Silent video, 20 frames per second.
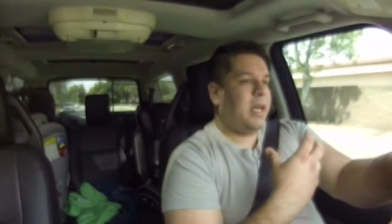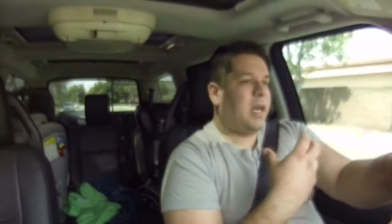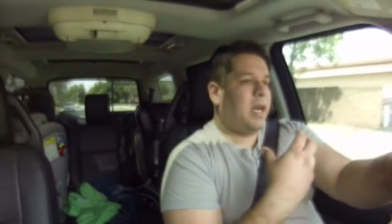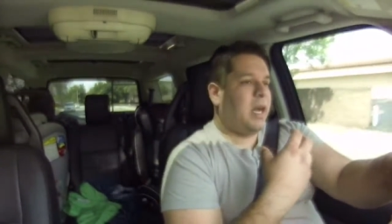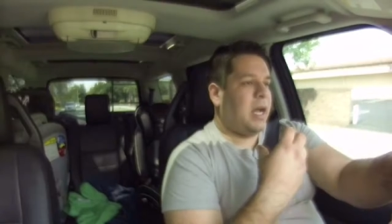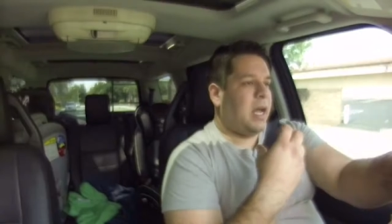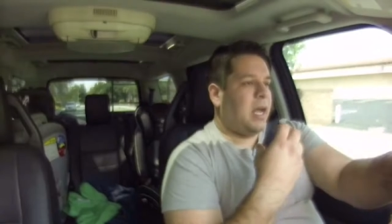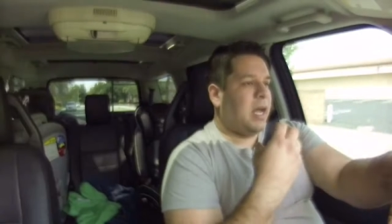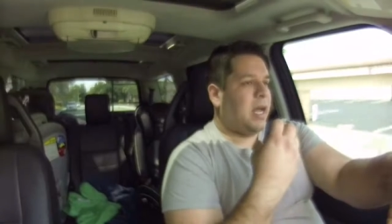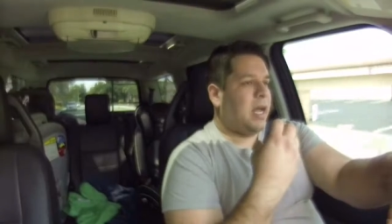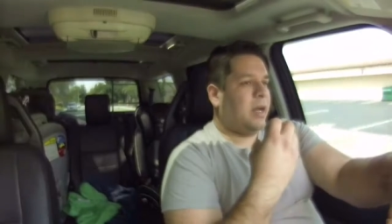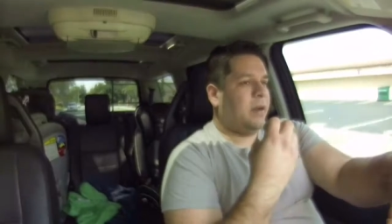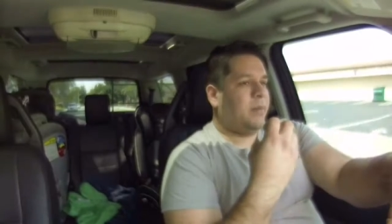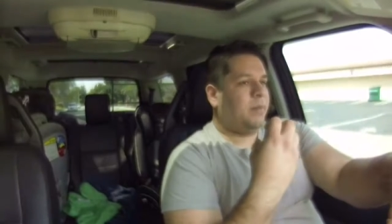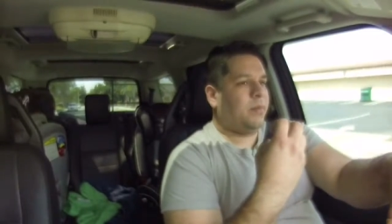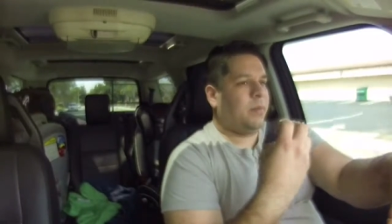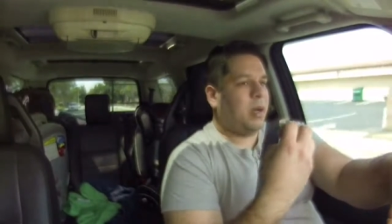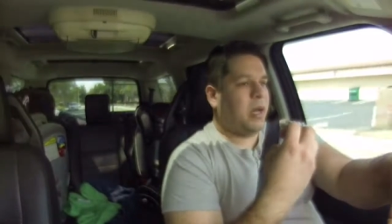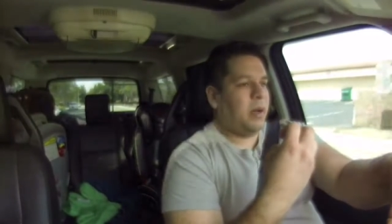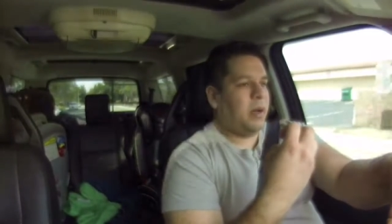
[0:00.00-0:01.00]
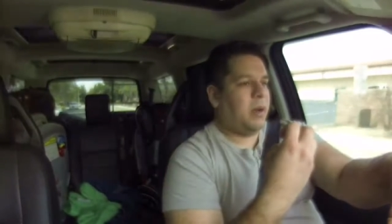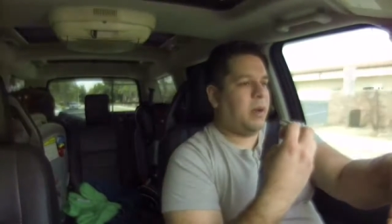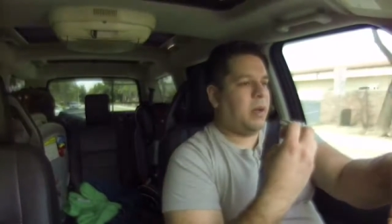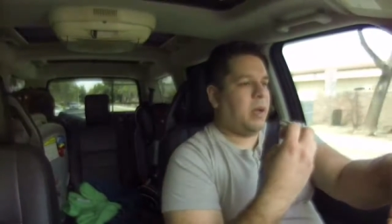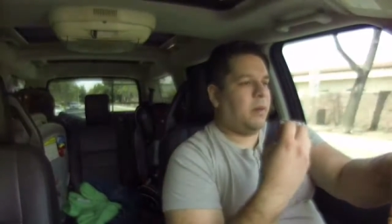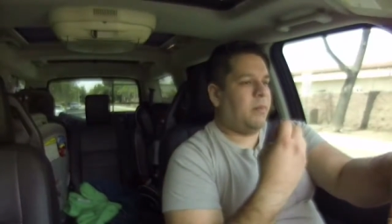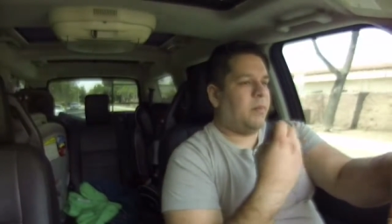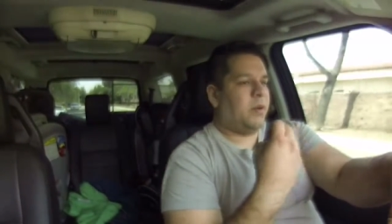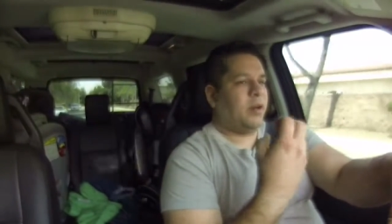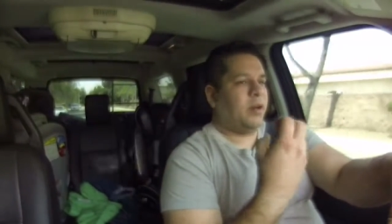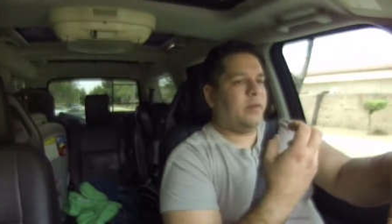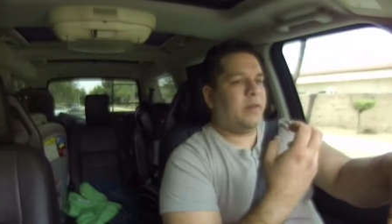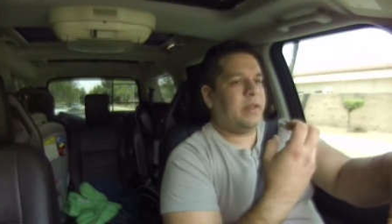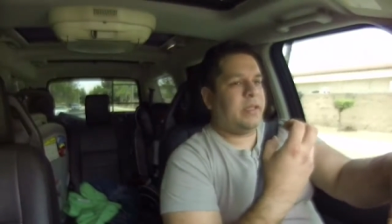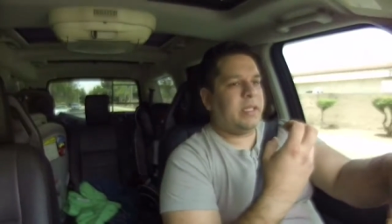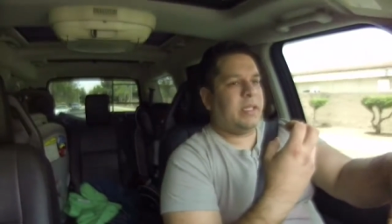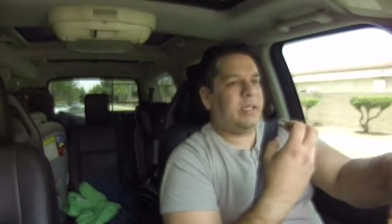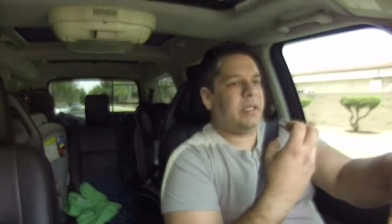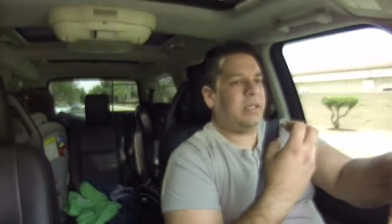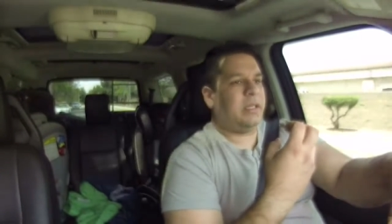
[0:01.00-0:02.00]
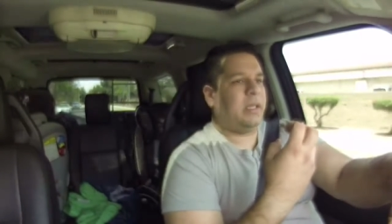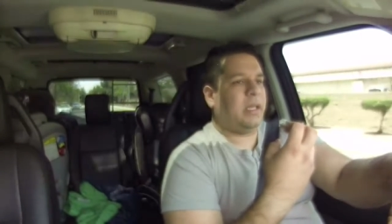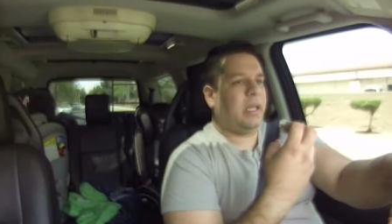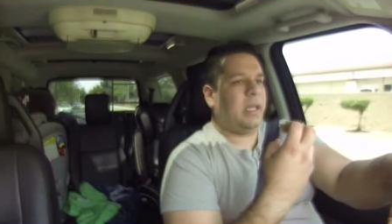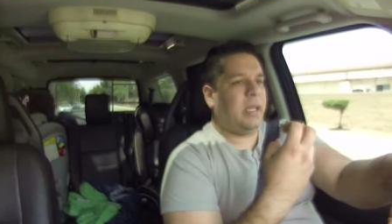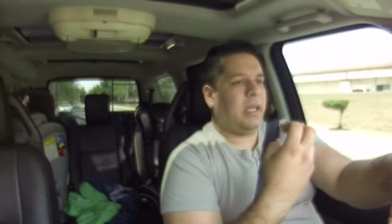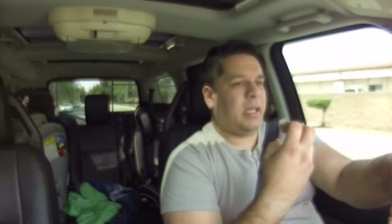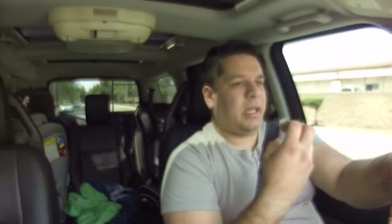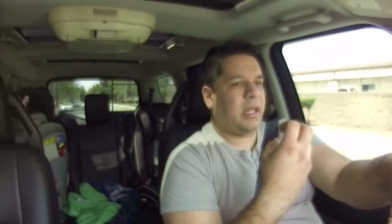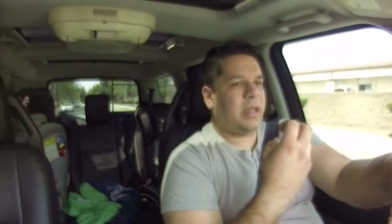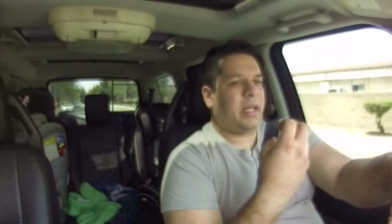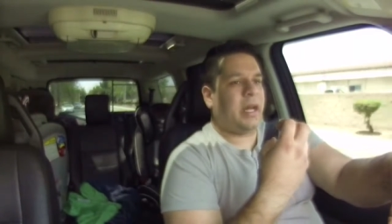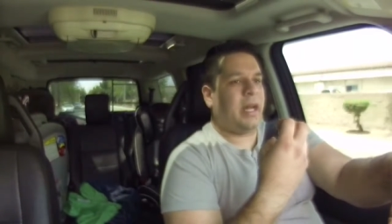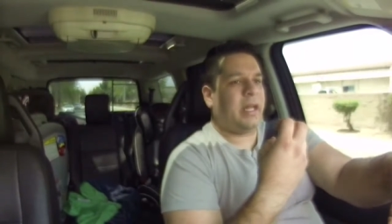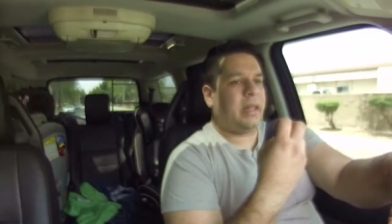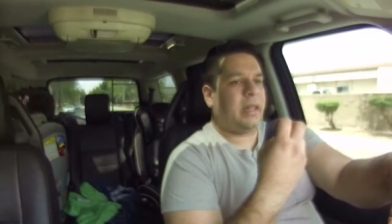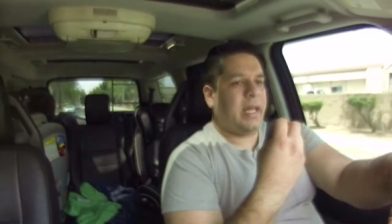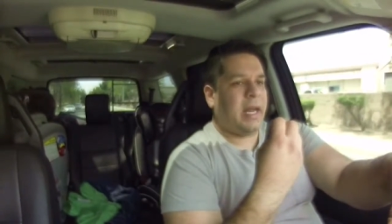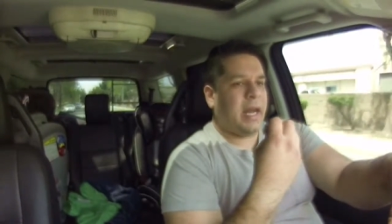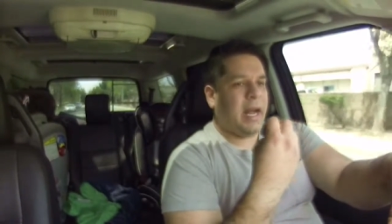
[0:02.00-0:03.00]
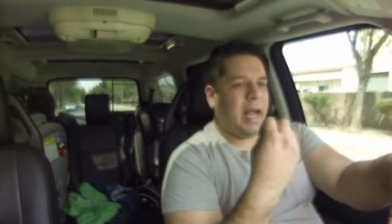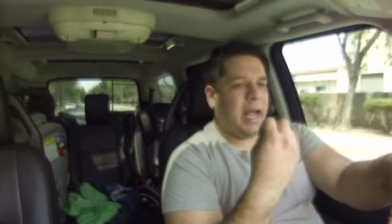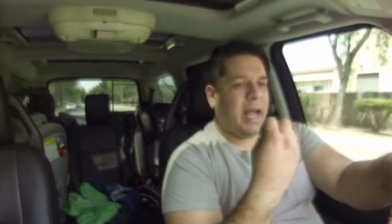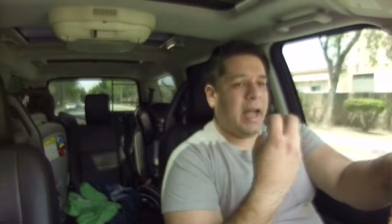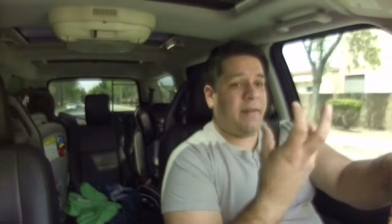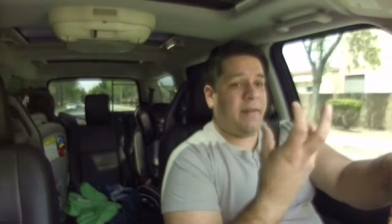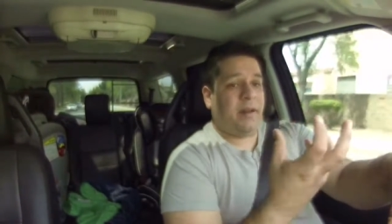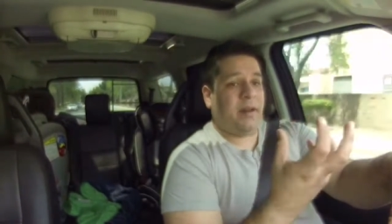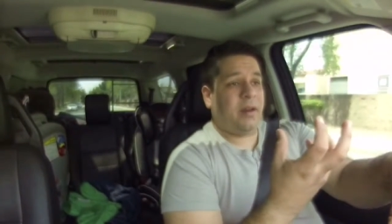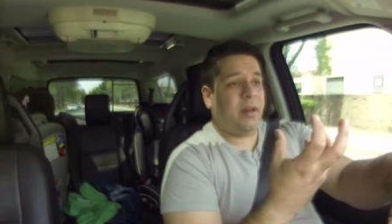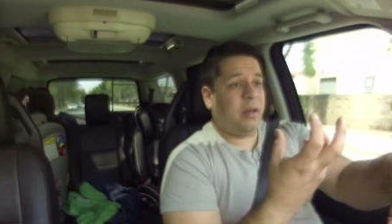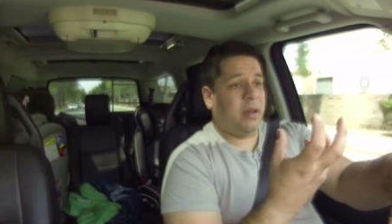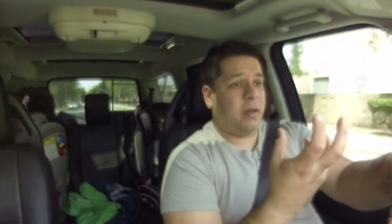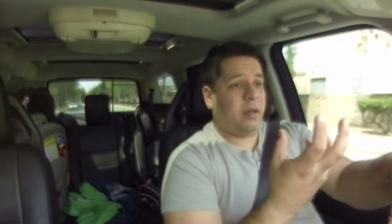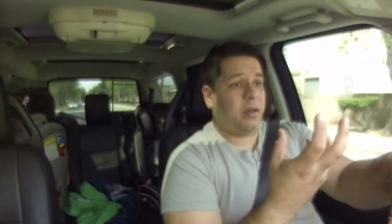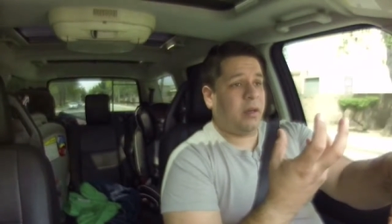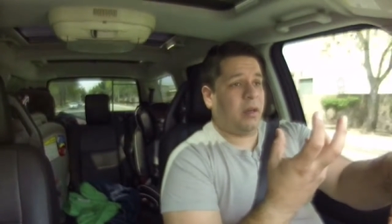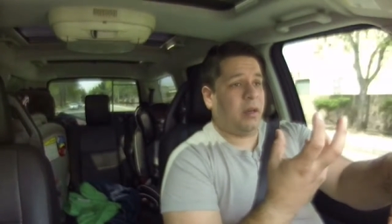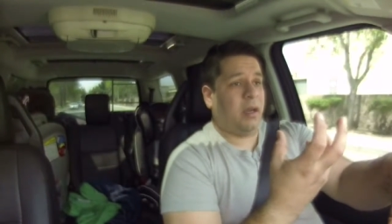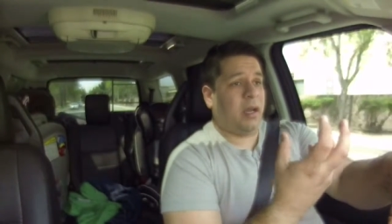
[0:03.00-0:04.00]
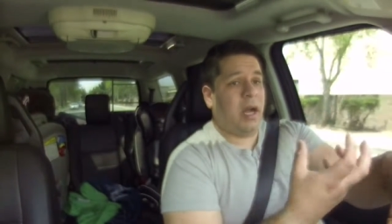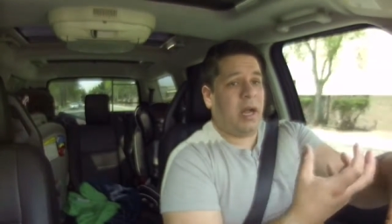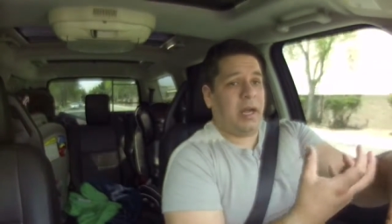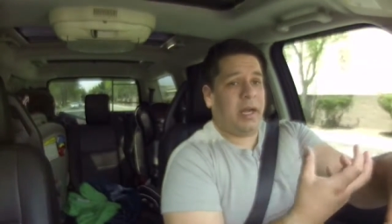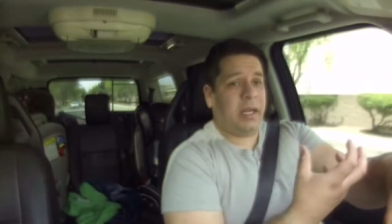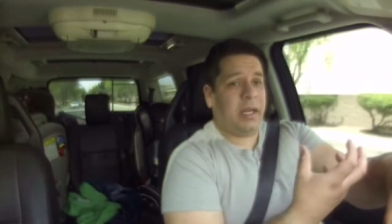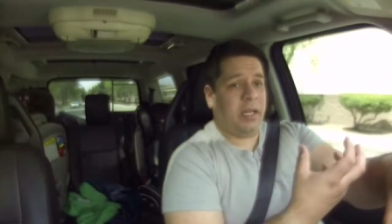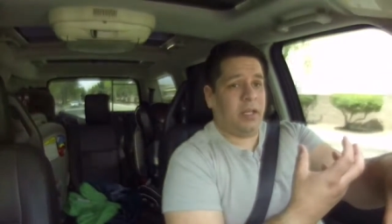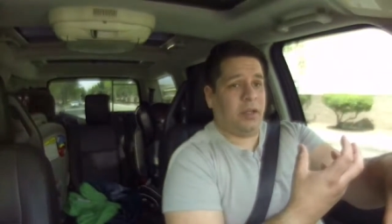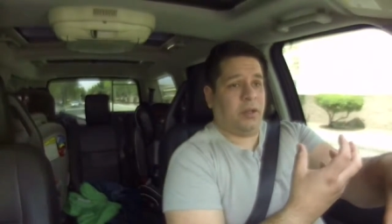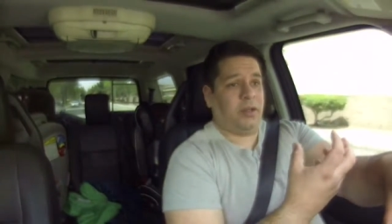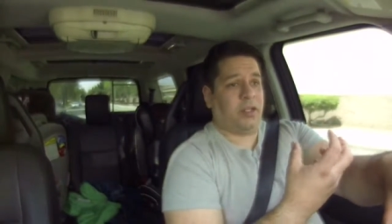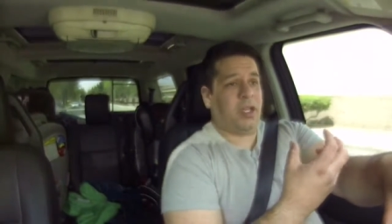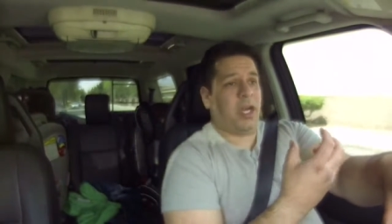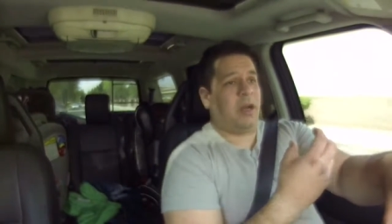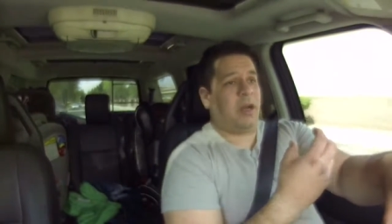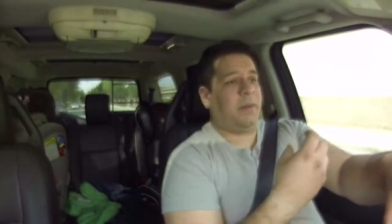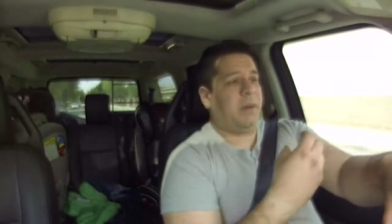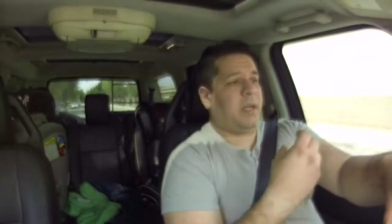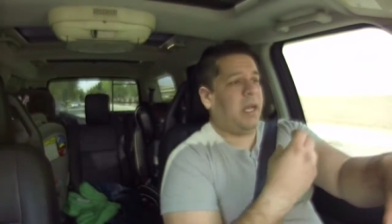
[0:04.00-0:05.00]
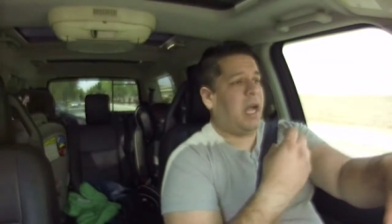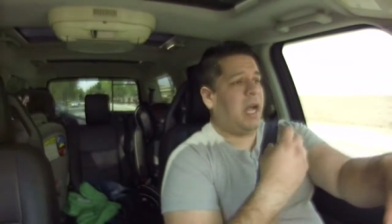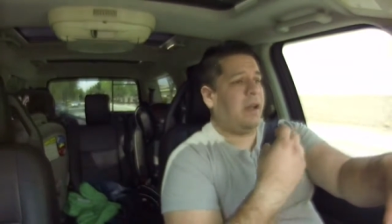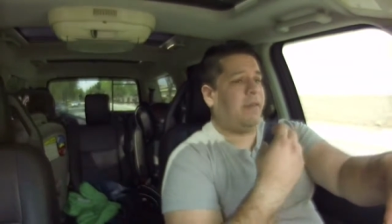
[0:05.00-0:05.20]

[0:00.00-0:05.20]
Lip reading: I'm nervous in the thought that I haven't gotten a new job yet.